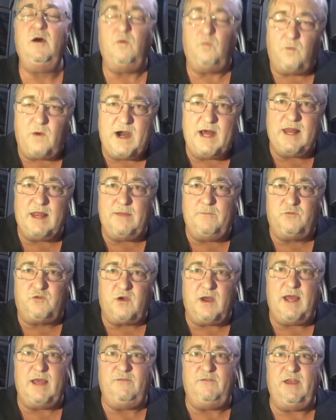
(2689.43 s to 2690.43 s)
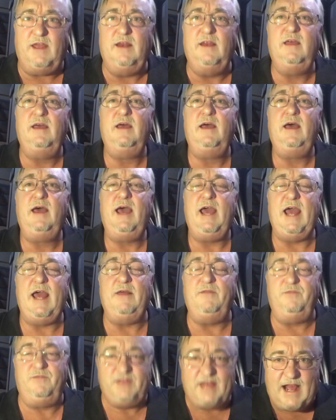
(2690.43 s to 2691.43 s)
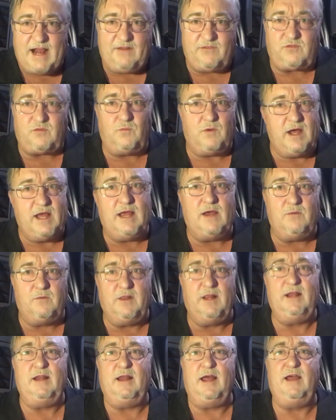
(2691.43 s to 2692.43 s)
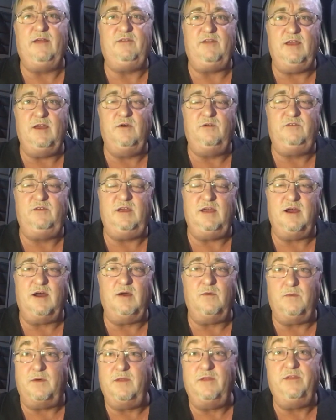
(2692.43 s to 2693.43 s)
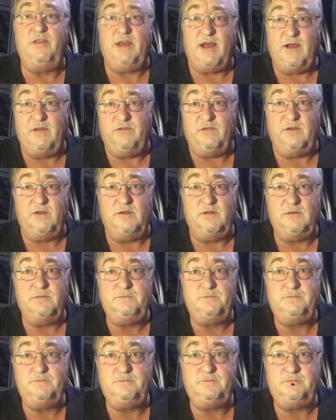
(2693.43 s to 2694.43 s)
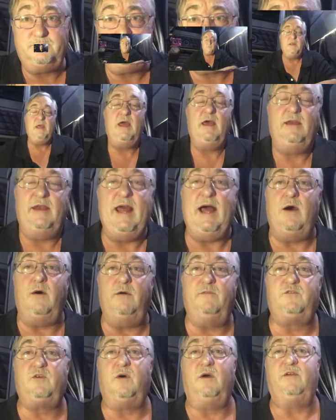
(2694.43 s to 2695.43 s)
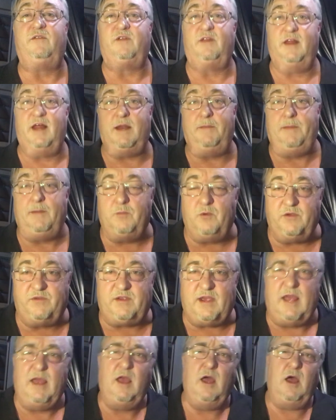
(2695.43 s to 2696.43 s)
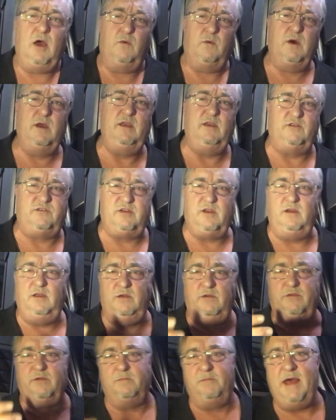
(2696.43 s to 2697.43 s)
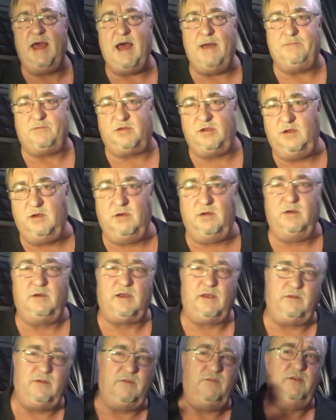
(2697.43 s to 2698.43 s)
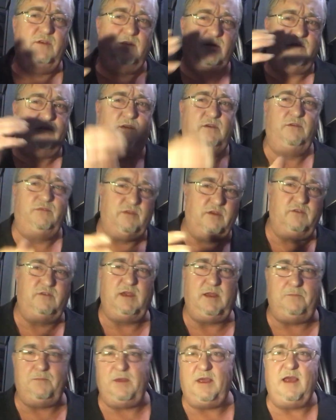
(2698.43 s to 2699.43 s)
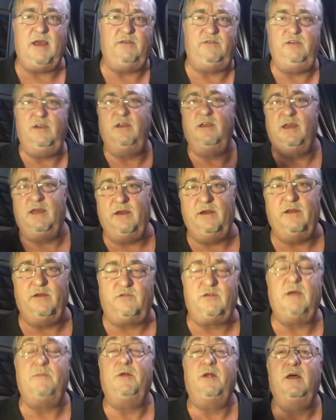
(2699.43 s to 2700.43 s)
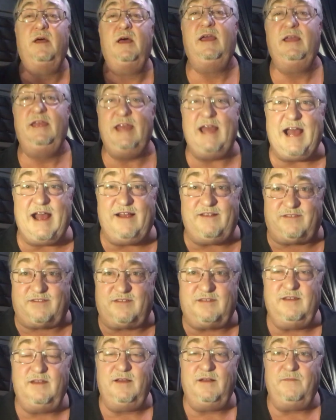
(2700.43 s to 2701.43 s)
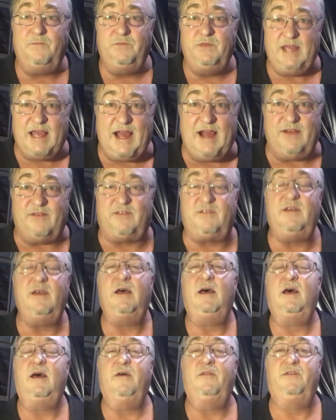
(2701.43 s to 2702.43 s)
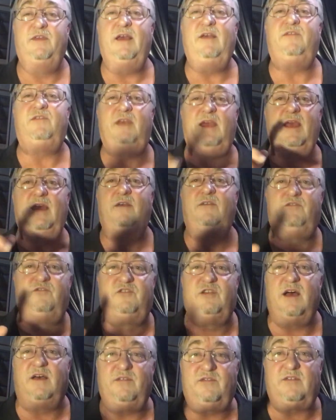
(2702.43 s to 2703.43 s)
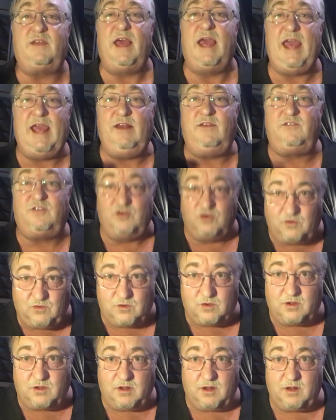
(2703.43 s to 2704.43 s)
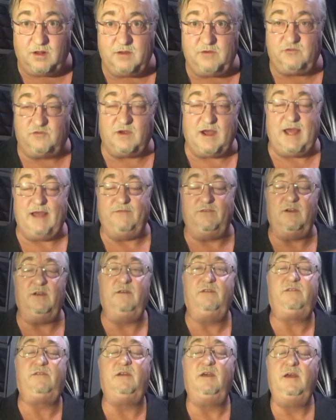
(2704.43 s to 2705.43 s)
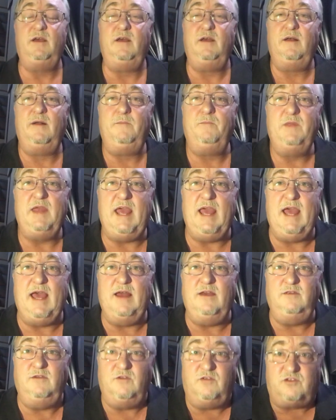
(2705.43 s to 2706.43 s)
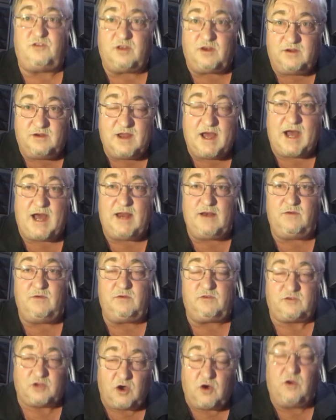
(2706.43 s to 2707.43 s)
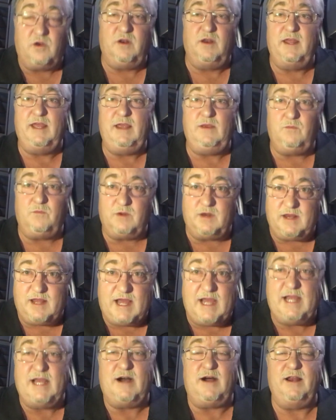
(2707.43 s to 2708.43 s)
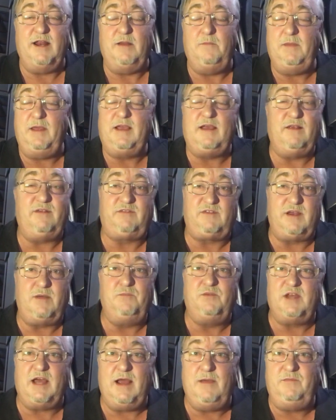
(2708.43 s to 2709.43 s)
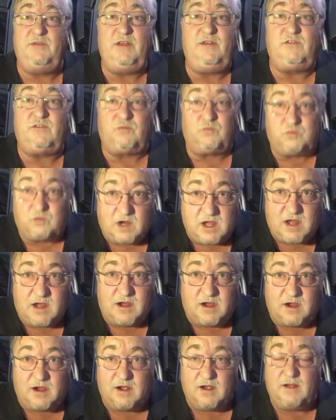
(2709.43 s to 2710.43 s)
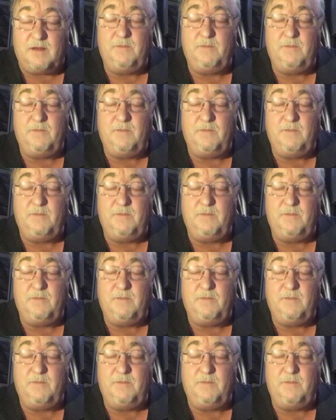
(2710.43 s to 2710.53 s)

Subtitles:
while I'm driving, And that's why I really like the OTR 1000. Now, of course, a lot of people say, well, you should use a map too, because if you just use the GPS, you can get into trouble. Yes, yes, this is just a tool, drivers, and you should not totally rely on it, because sometimes it's wrong,